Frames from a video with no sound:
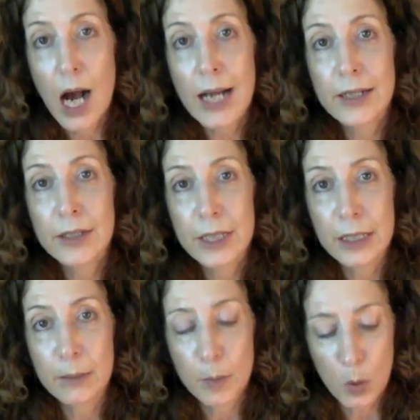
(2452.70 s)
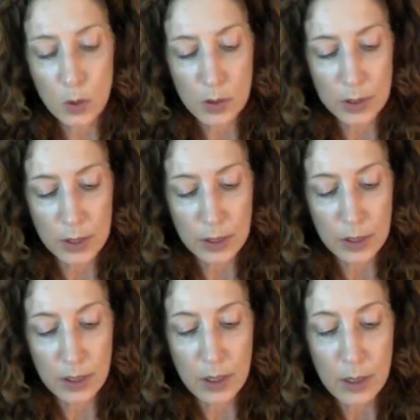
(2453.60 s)
ironing board,
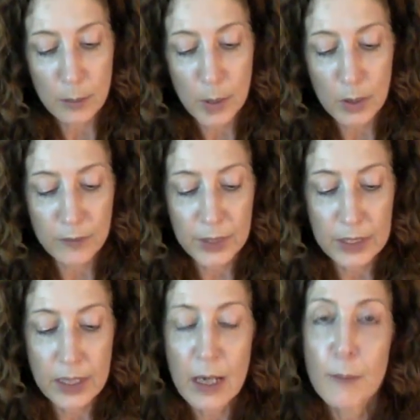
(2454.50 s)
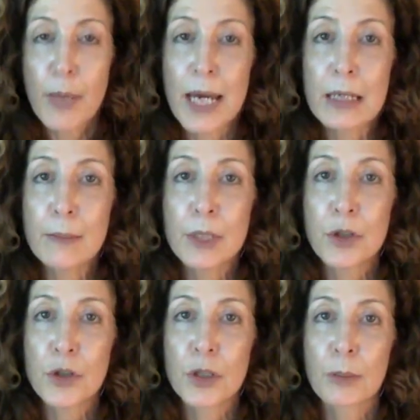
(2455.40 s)
perfect
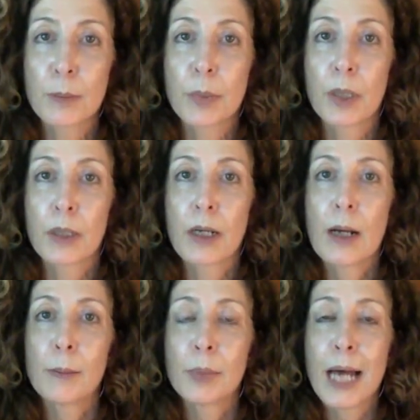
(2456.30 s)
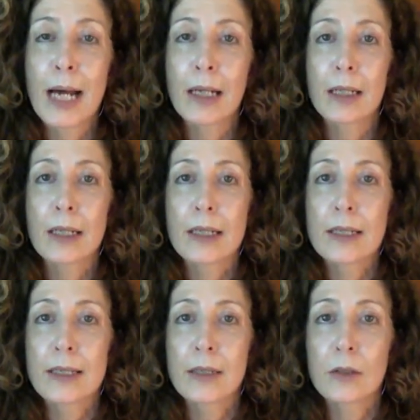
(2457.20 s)
penmanship, black
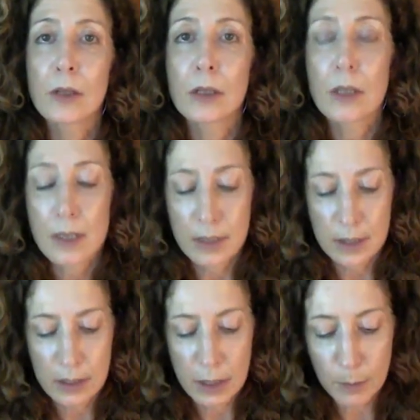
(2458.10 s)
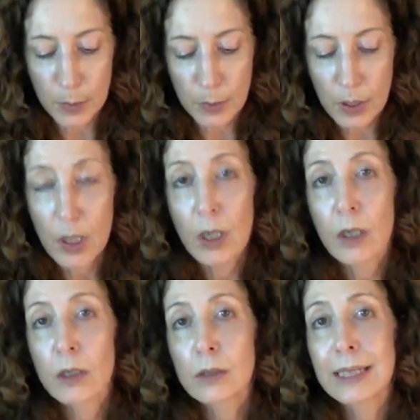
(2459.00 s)
silk slip,
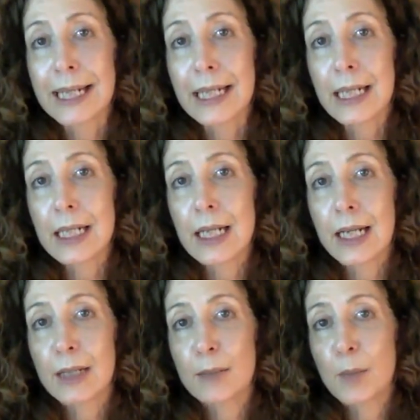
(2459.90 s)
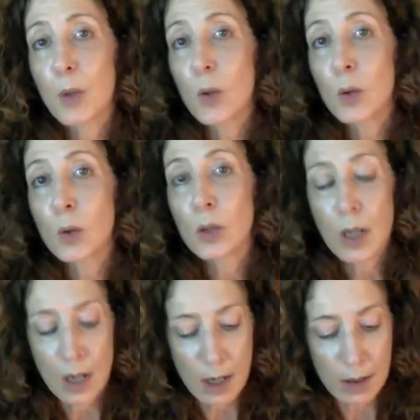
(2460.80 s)
her late night bowl
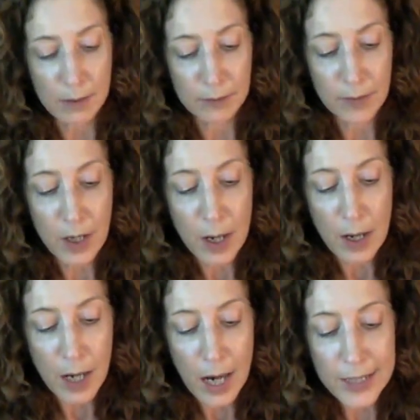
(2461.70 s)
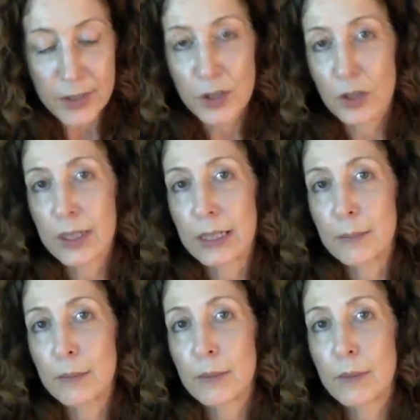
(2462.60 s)
of ice
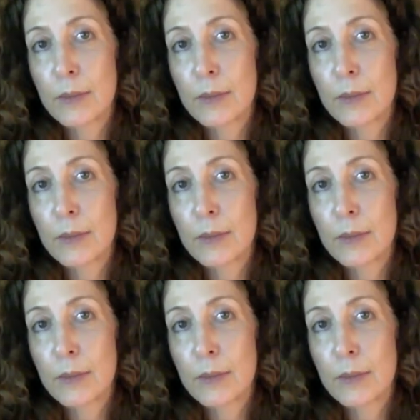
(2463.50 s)
cream